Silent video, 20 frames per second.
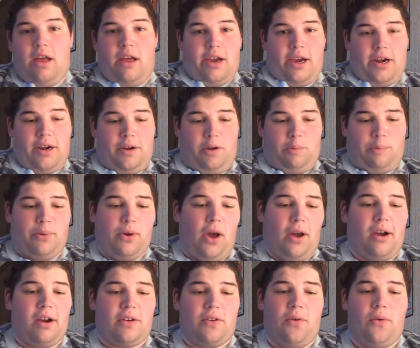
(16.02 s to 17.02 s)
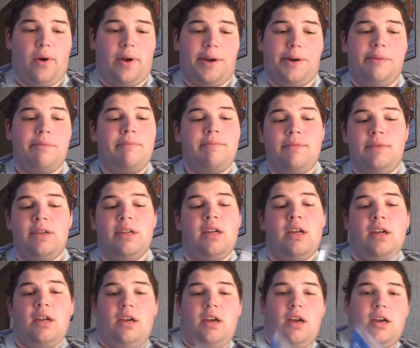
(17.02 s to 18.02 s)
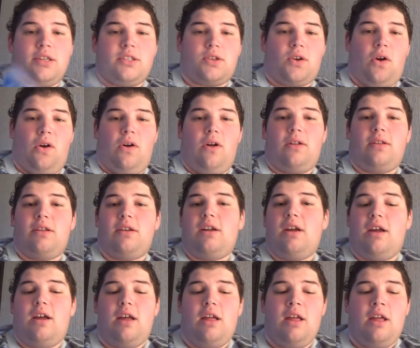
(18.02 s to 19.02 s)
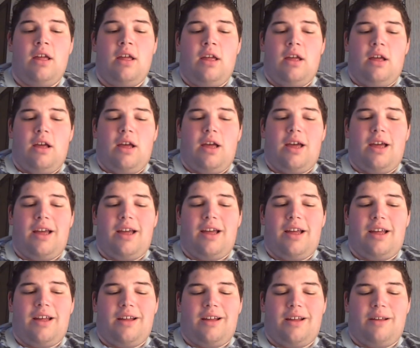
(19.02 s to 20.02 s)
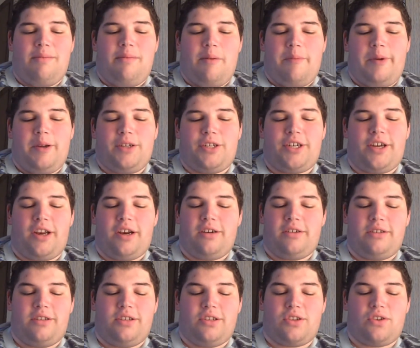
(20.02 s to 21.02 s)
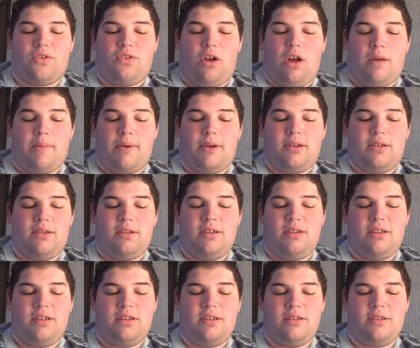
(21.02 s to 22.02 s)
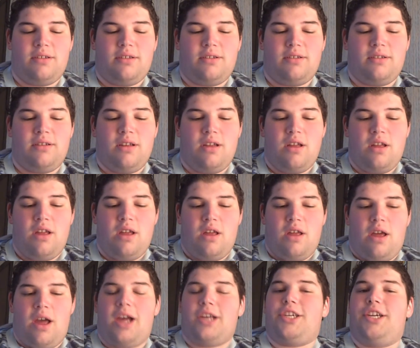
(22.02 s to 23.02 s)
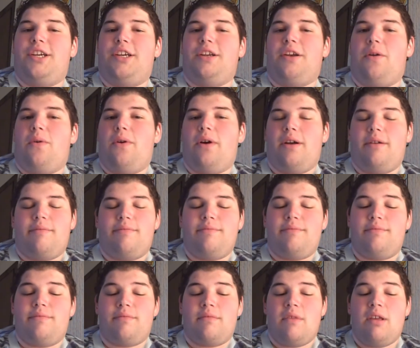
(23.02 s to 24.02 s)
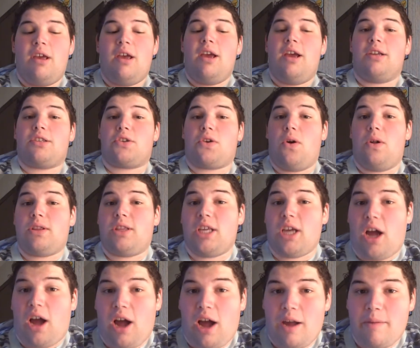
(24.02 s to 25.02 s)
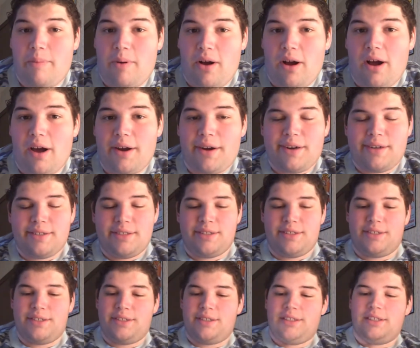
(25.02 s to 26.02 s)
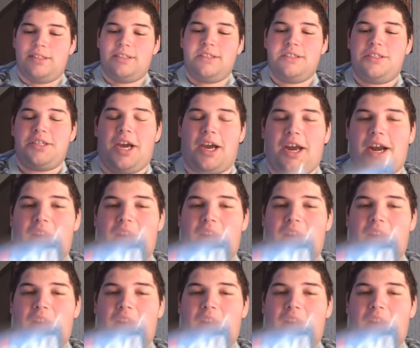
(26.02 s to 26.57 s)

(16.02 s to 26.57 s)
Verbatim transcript: I got a new product for you. It's called... Ah, maybe I shouldn't describe it. Actually, you know what? It's called the EyePod. Check